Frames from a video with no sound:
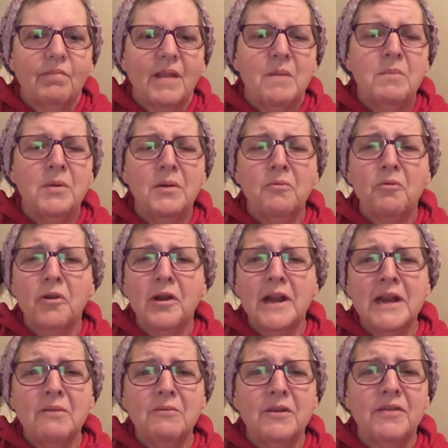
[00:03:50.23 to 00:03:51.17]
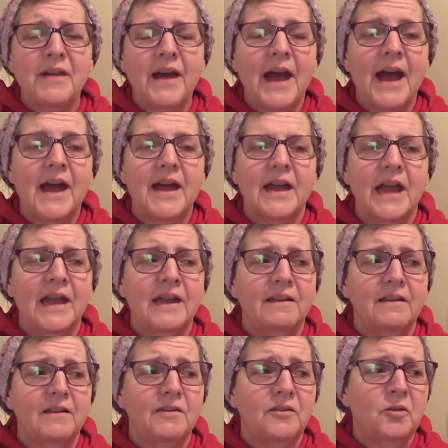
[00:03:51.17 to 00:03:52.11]
But working with that
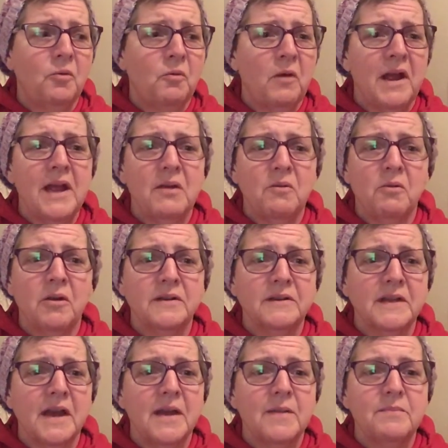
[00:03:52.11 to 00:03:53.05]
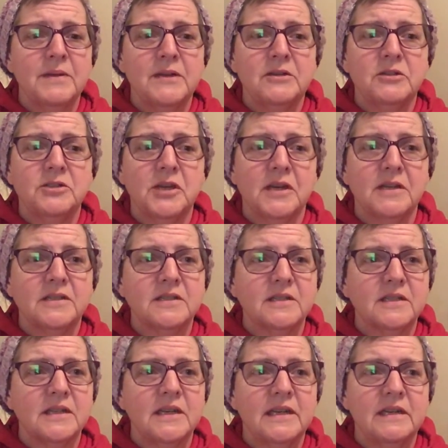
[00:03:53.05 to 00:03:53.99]
and the way it worked up, it
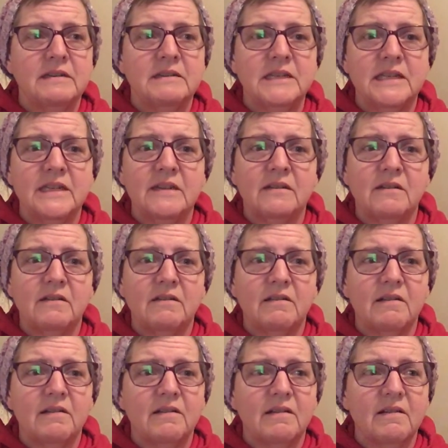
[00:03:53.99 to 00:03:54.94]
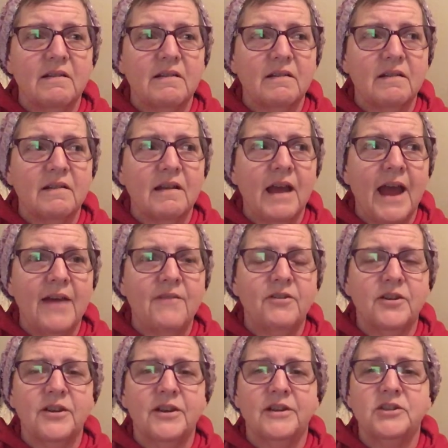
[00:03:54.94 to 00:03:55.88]
didn't have
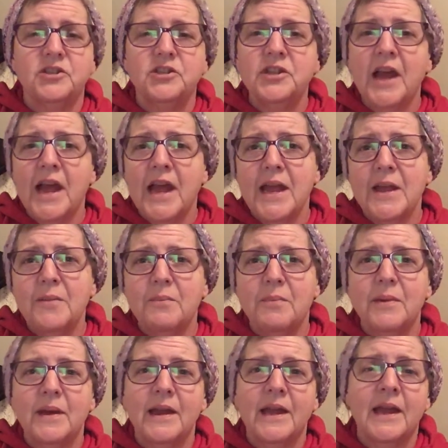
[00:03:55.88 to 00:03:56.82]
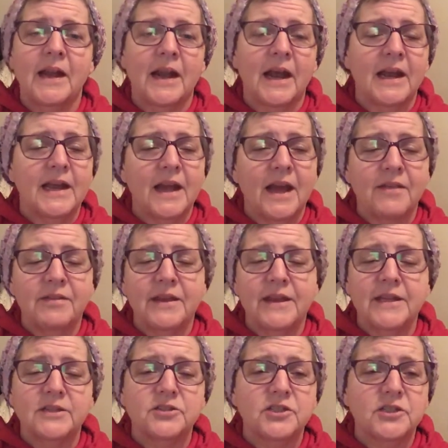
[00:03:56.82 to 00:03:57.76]
a good shape, and I
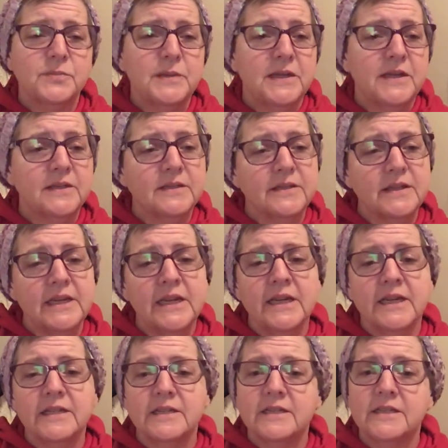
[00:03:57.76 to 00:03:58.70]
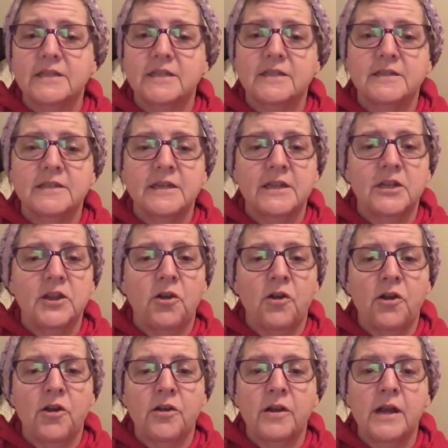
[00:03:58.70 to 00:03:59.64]
think it's just because of the inconsistency of the
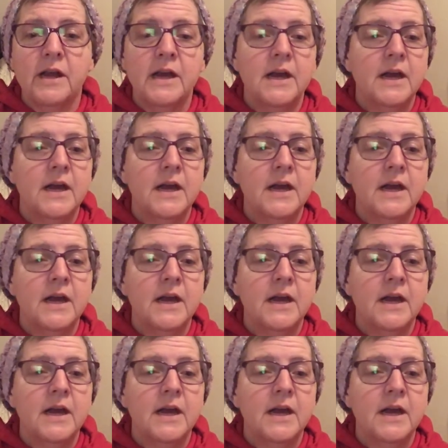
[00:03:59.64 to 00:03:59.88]
yarn.